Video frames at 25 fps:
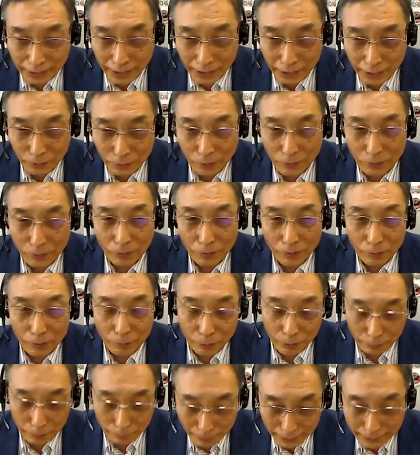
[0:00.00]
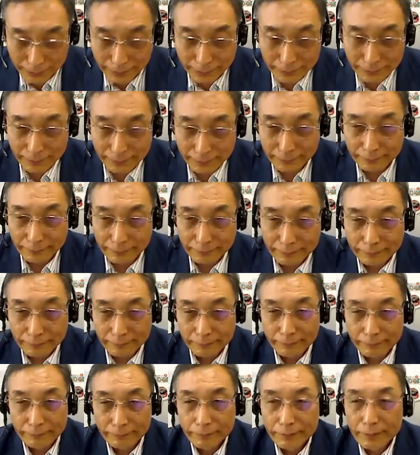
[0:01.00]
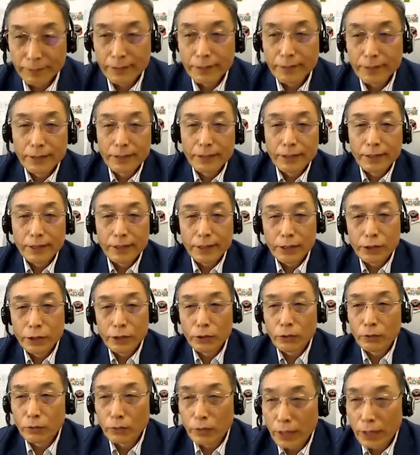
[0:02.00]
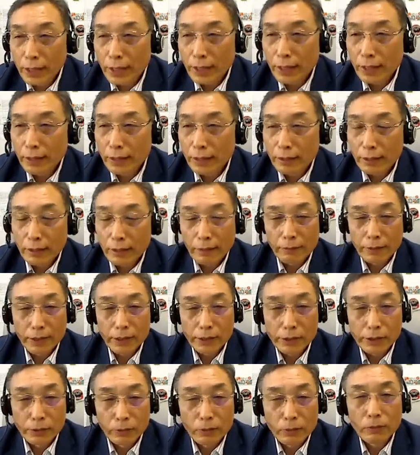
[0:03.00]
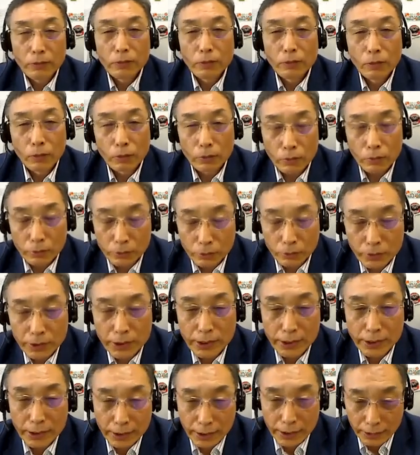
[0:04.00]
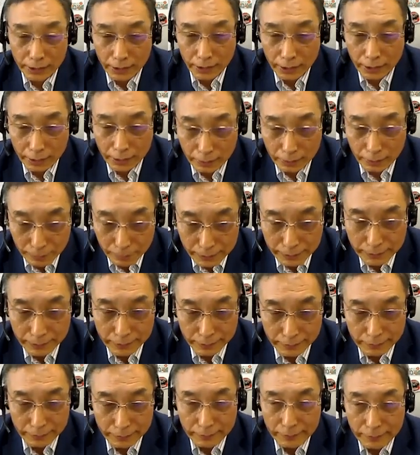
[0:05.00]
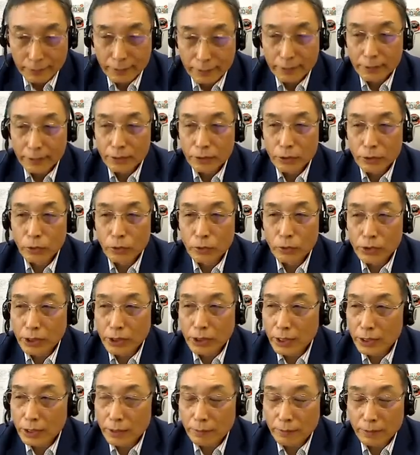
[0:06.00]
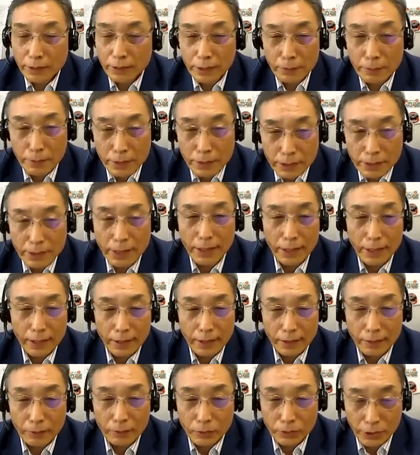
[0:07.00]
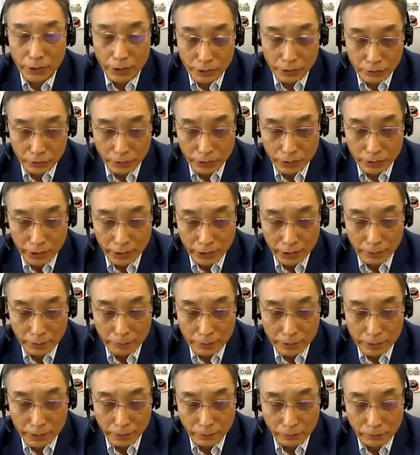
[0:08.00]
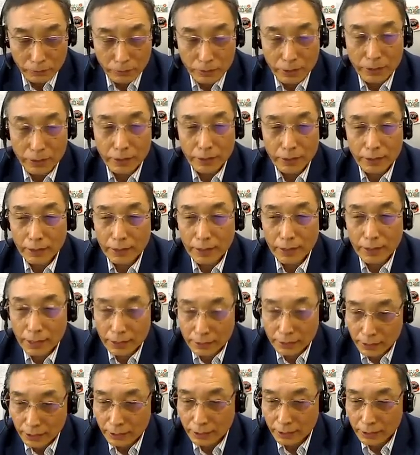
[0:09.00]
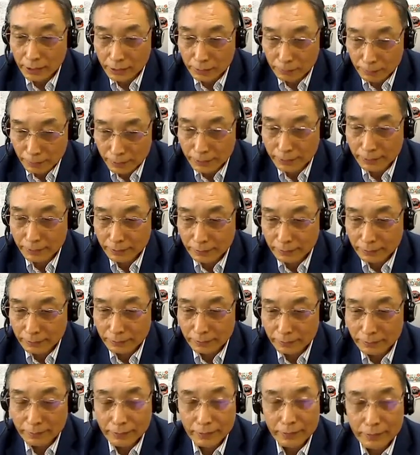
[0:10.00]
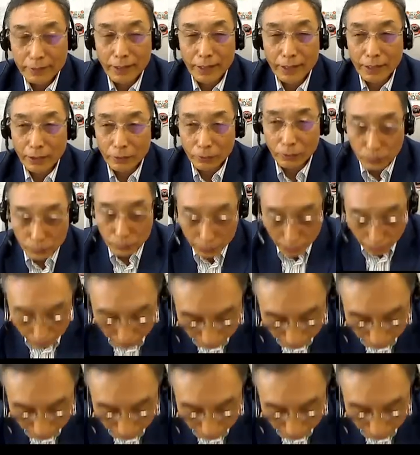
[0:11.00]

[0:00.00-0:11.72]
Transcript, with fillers: I'm sorry that I talked uh, so much and uh, too long, but uh, please have the, uh, the spirit of joy yourself and uh, please pardon me.